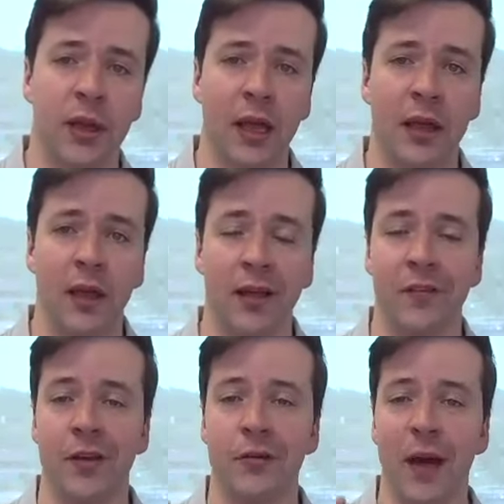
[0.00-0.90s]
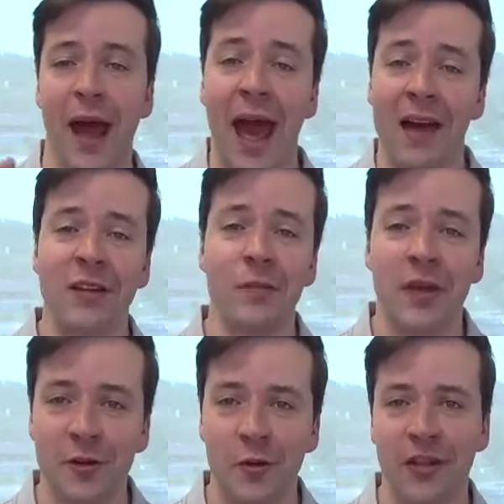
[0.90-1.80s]
If you haven't
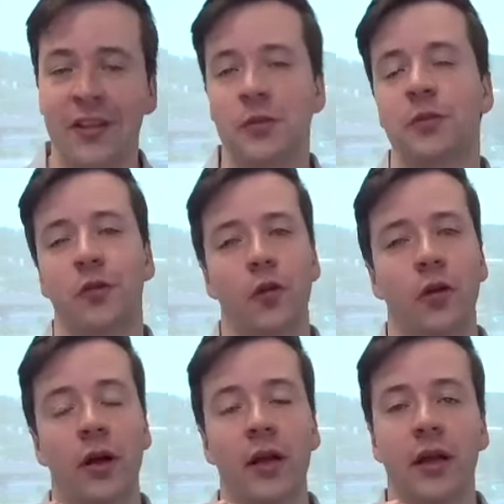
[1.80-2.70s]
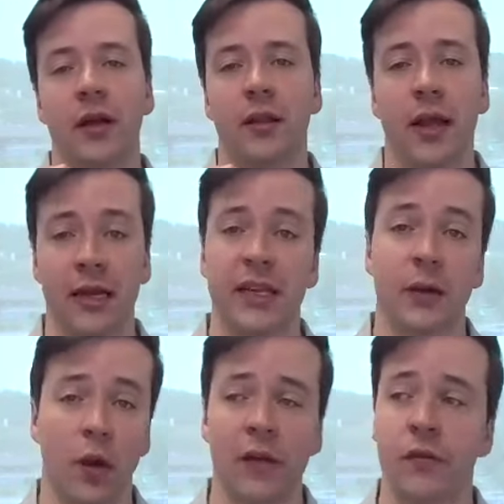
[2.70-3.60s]
been to one of these before, like I
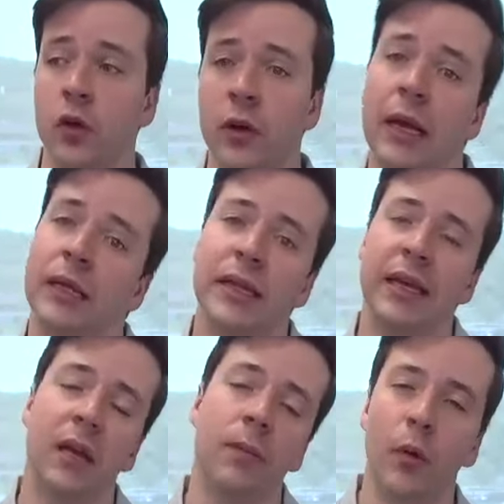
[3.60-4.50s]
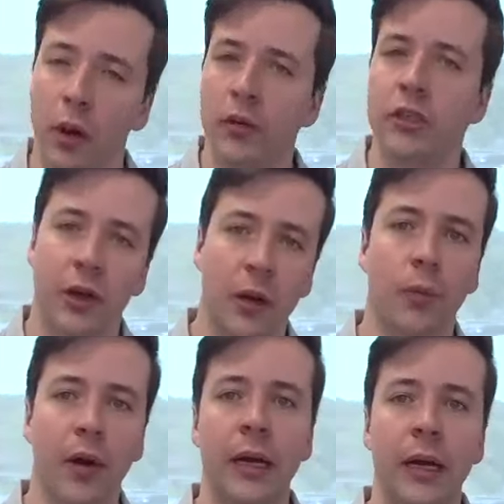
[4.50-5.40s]
said, we'll have Q&A at the end, but we always try to
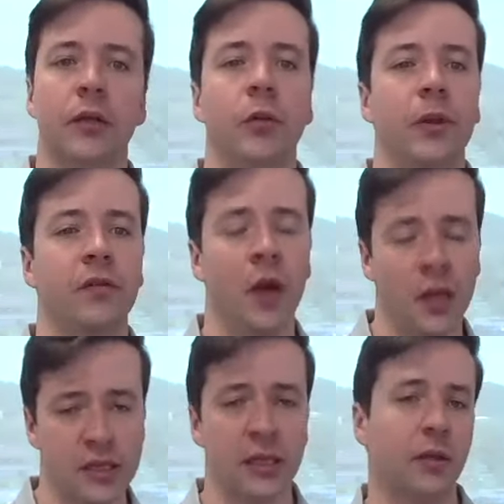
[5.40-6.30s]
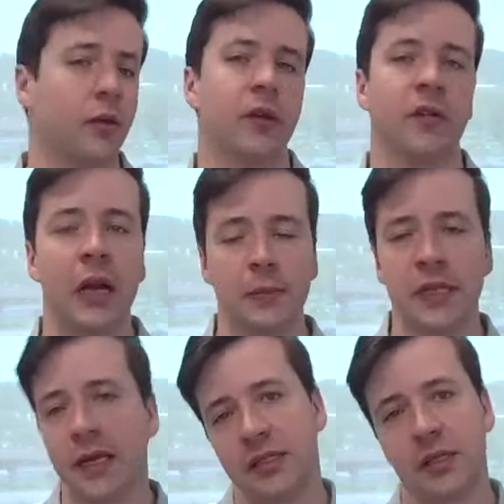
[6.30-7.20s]
bring a little bit of content, a little bit of an
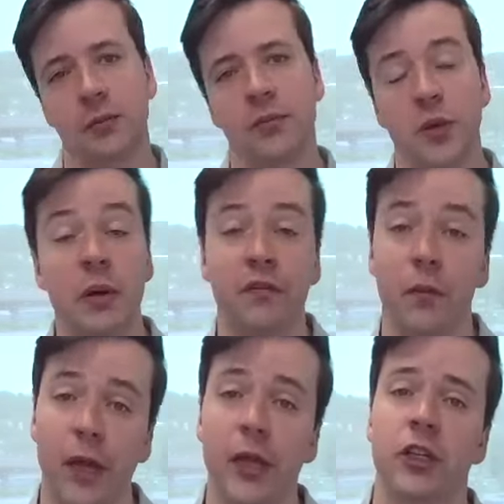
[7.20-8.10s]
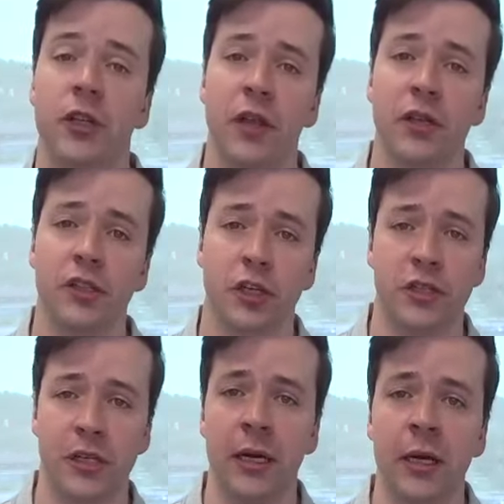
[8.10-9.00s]
update, some information that
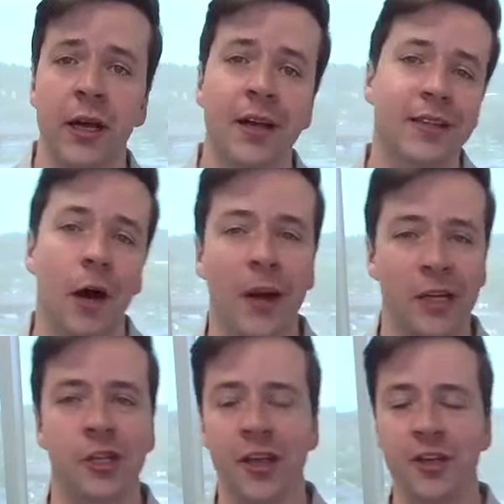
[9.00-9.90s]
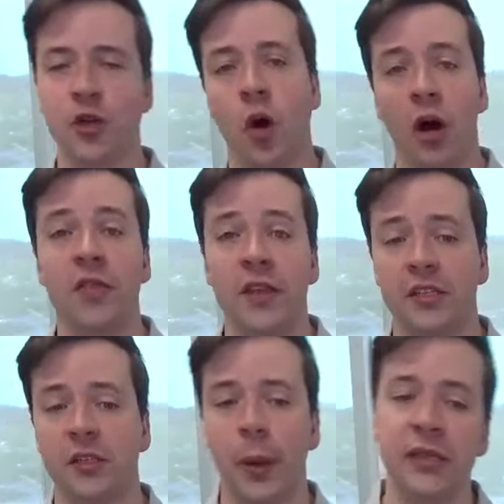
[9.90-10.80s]
just to help educate you on
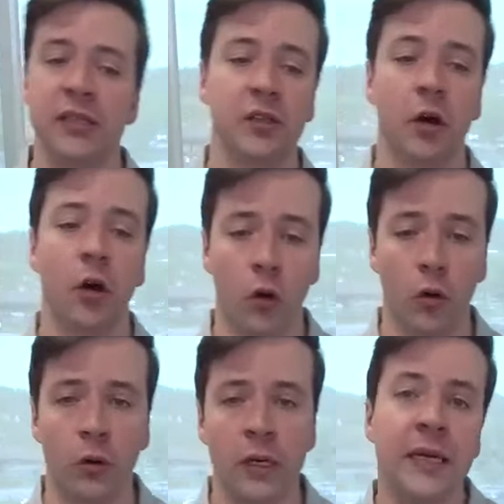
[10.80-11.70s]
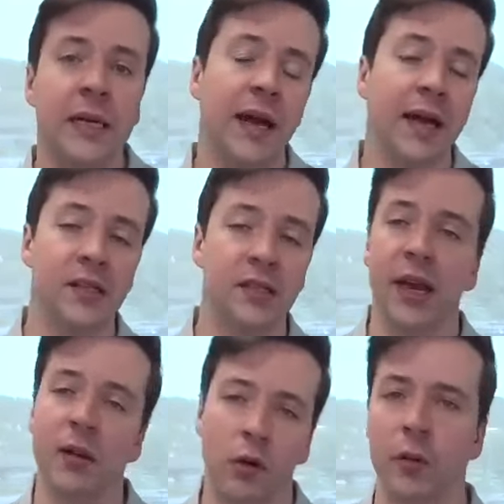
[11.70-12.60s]
this space as a whole. And
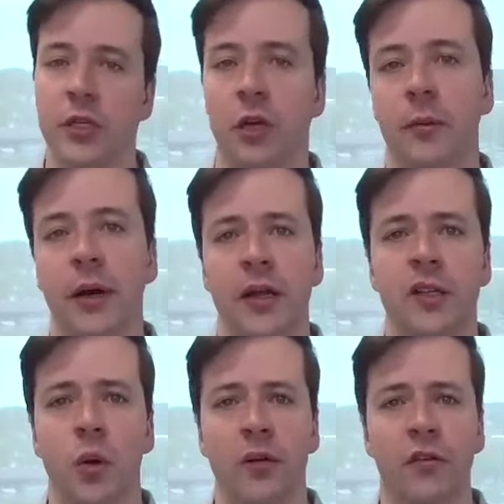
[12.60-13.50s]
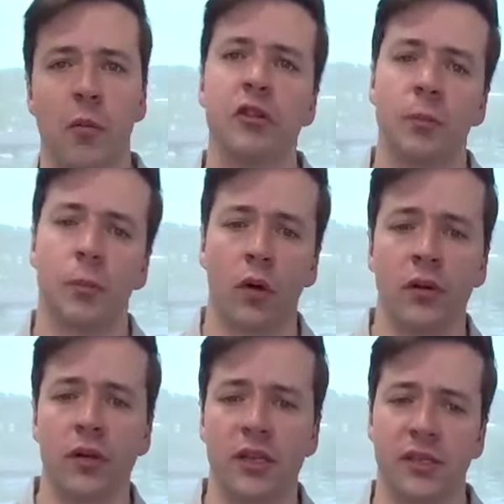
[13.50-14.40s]
today we're going to be talking about is one of the most
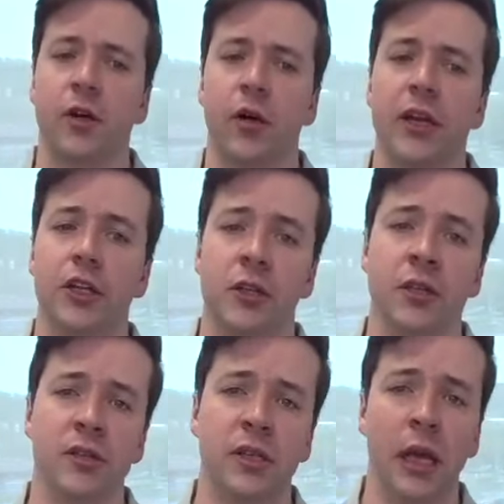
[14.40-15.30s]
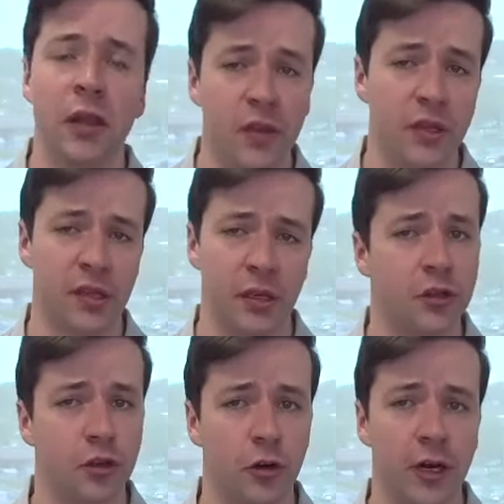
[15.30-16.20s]
important considerations in this
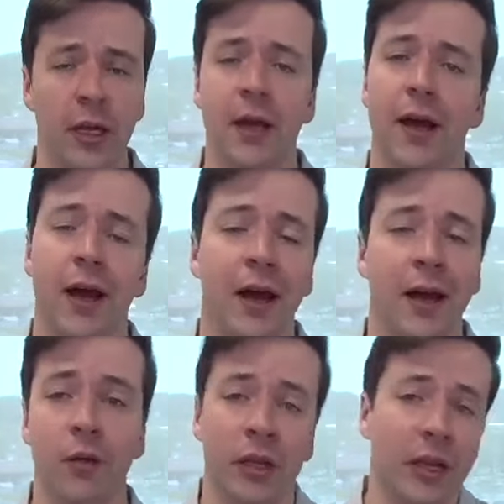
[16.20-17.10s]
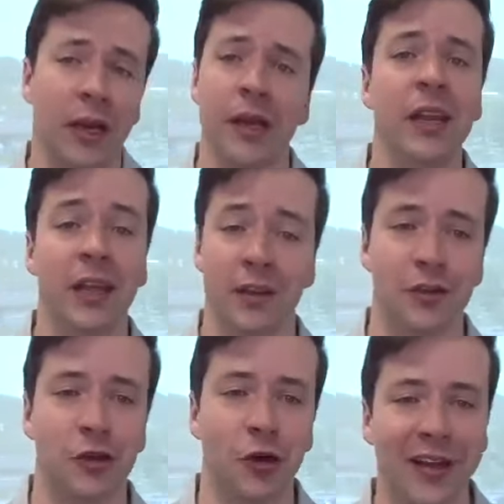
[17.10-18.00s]
industry, and really in any
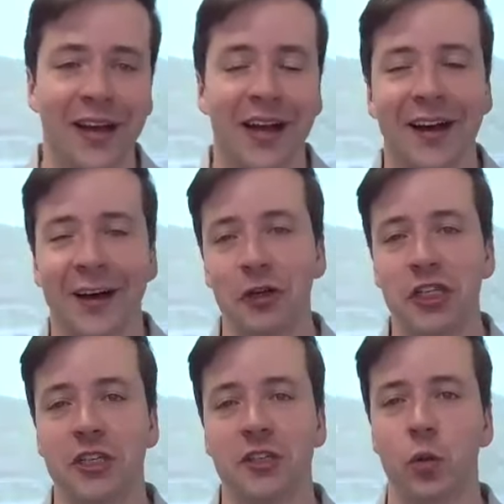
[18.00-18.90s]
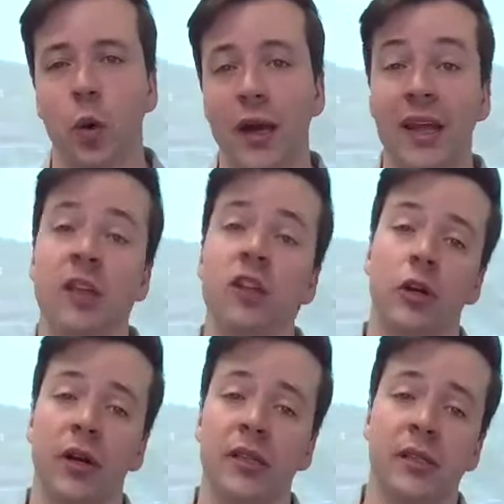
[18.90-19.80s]
industry, which is what
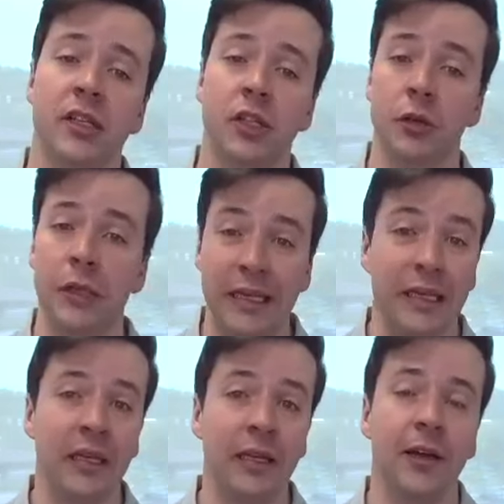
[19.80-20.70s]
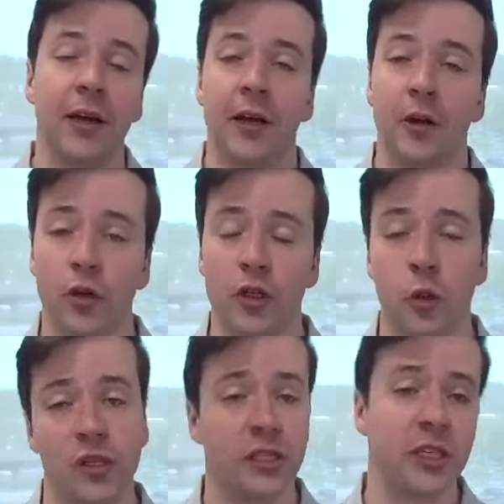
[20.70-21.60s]
insurance that you need, which
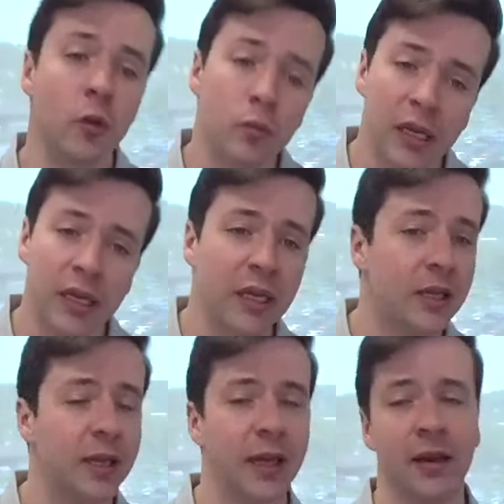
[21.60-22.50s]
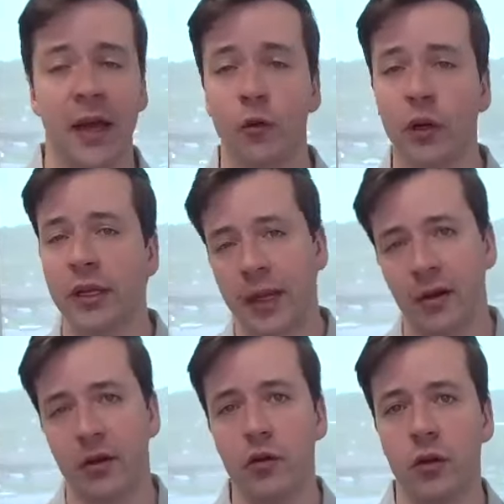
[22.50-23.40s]
ones you don't need, and really
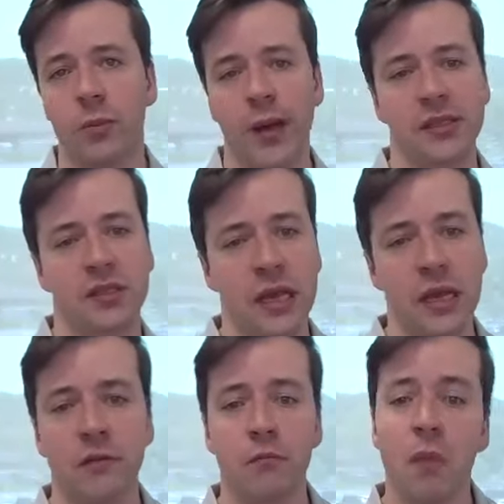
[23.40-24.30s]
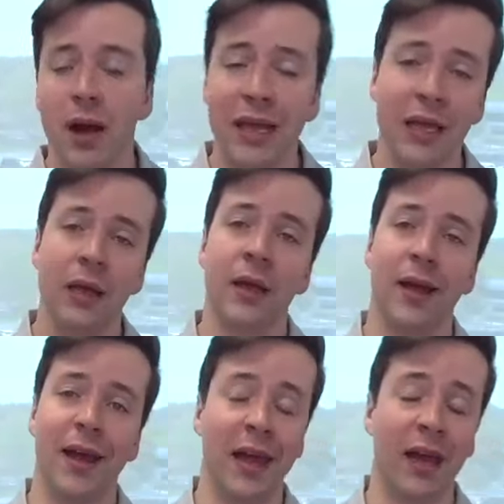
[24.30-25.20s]
how you can best save money
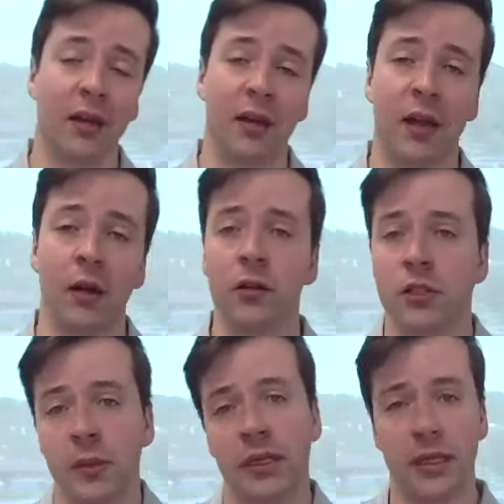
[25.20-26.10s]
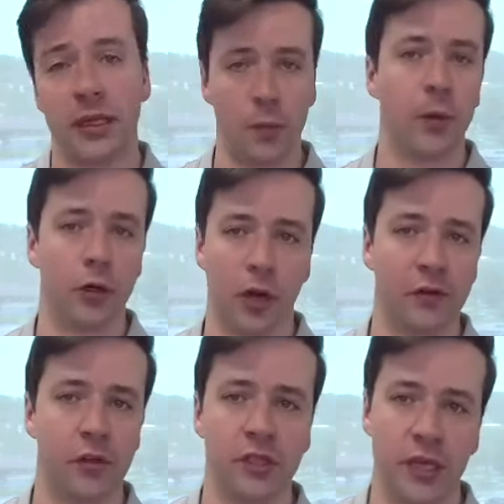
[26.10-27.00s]
and ultimately keep your
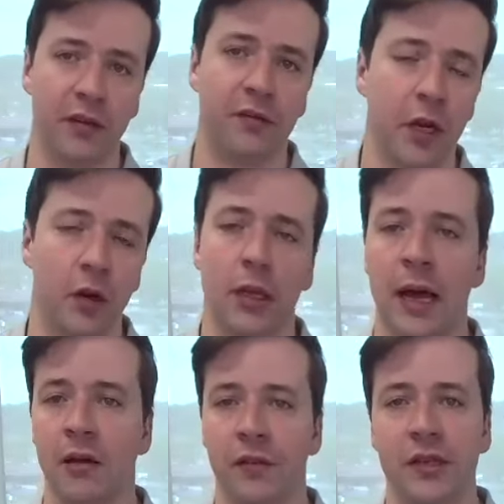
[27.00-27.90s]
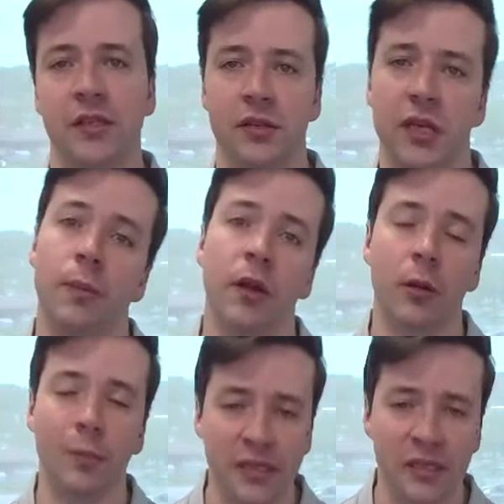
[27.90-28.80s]
drivers safe. You know, a lot of this is keeping
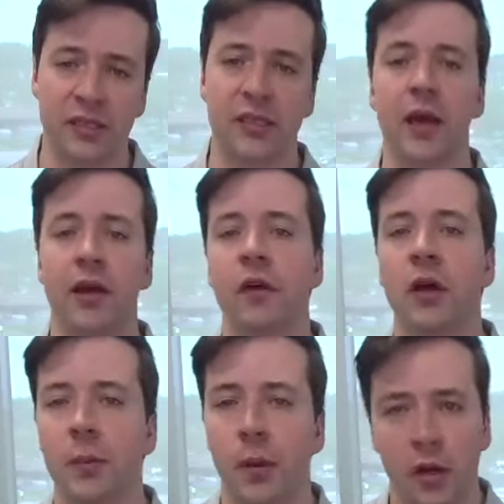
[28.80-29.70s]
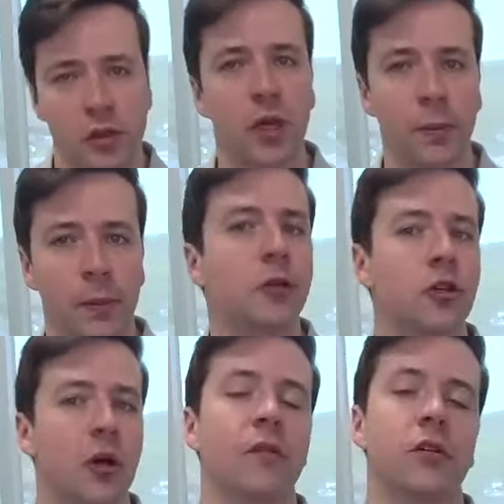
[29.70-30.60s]
your business safe, but also keeping your
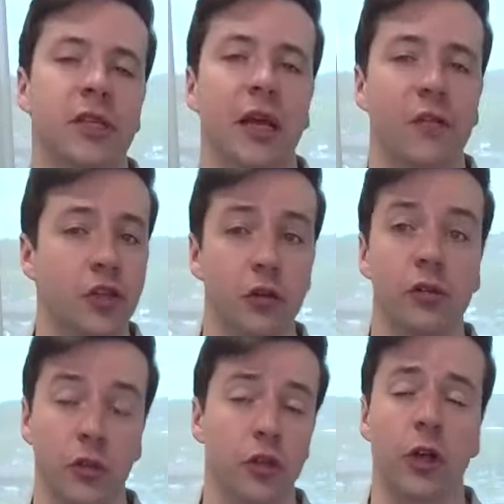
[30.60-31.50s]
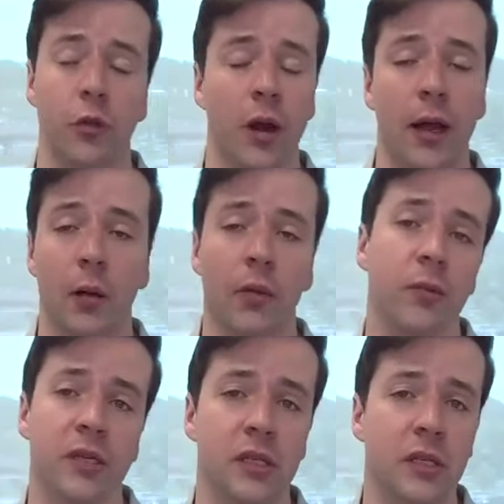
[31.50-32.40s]
drivers safe so that you can run a healthy
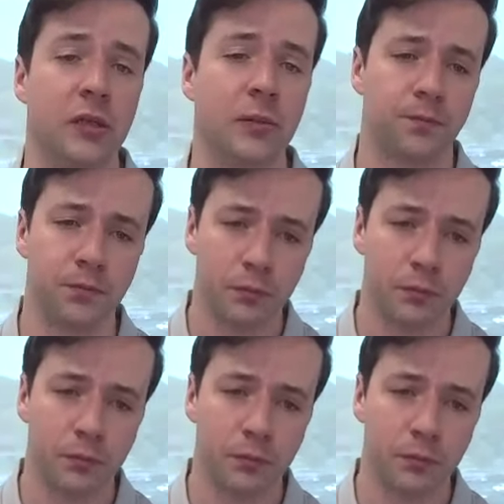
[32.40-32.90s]
business.